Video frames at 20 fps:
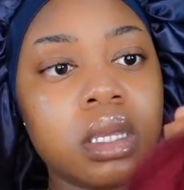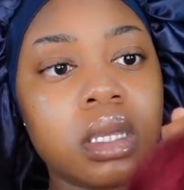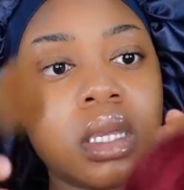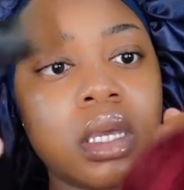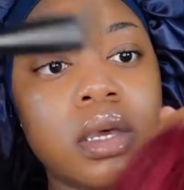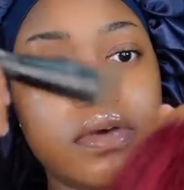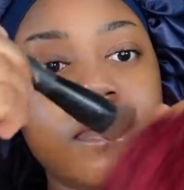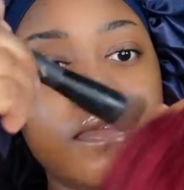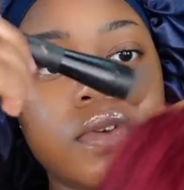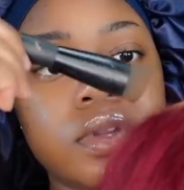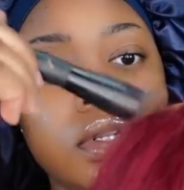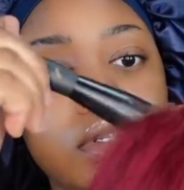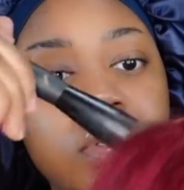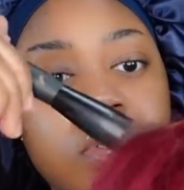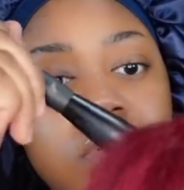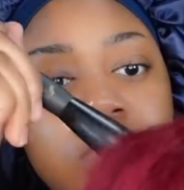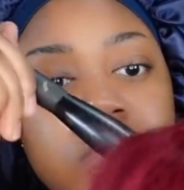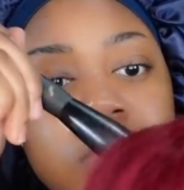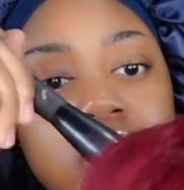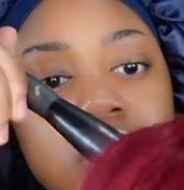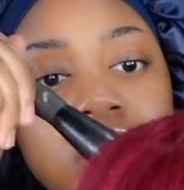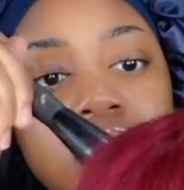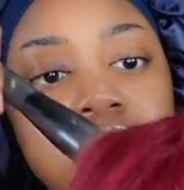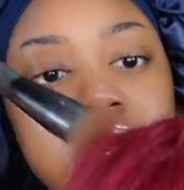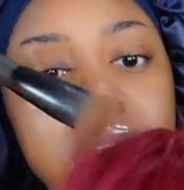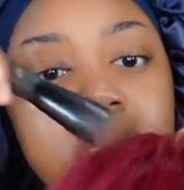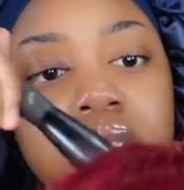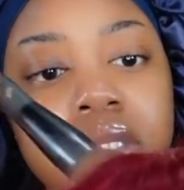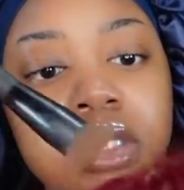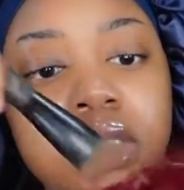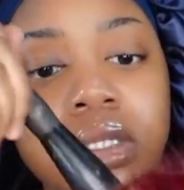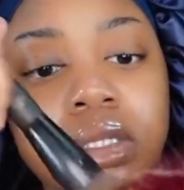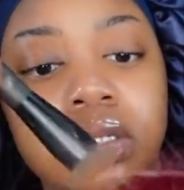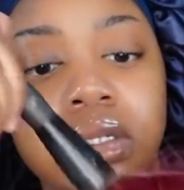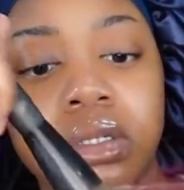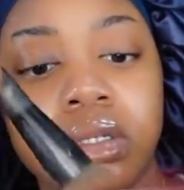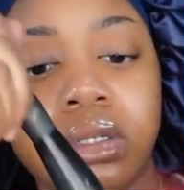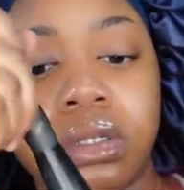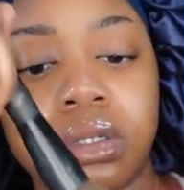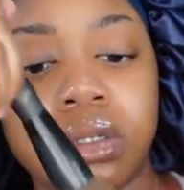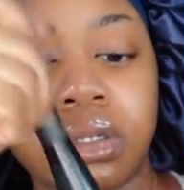coverage with this concealer.